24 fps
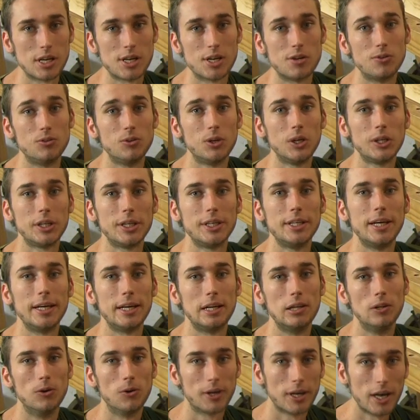that you really
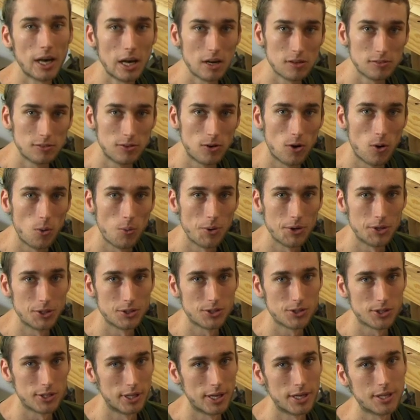need to look out for when
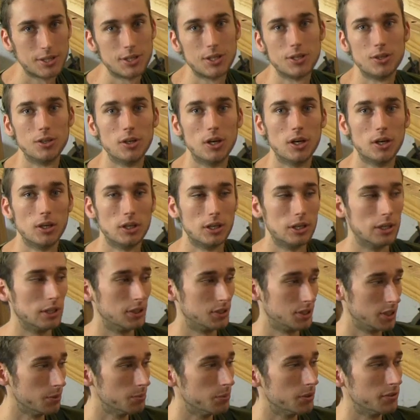you're selecting your
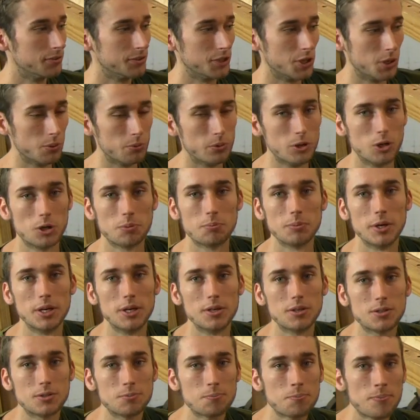timber for your workbench.